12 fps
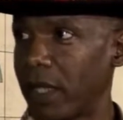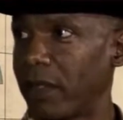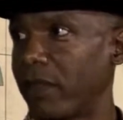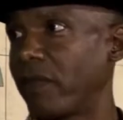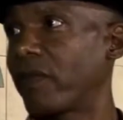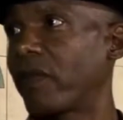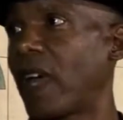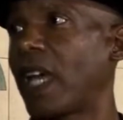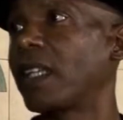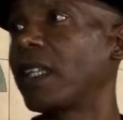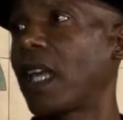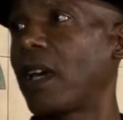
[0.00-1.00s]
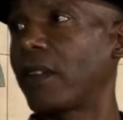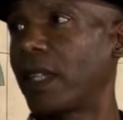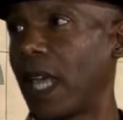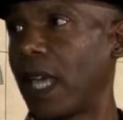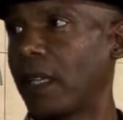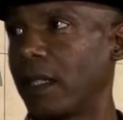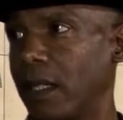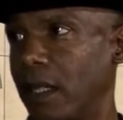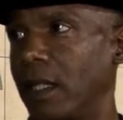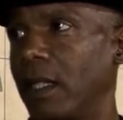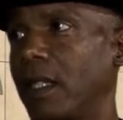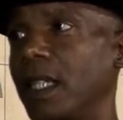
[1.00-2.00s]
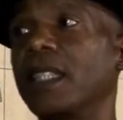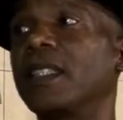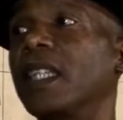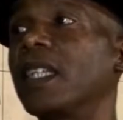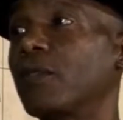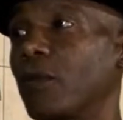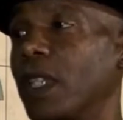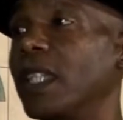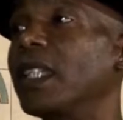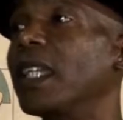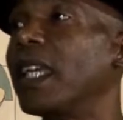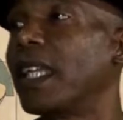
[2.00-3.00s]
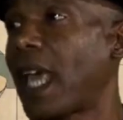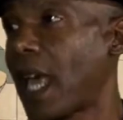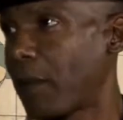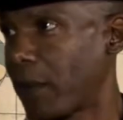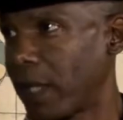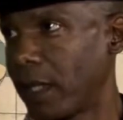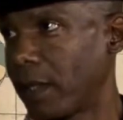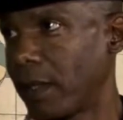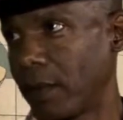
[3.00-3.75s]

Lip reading: And finding out that these things really did happen.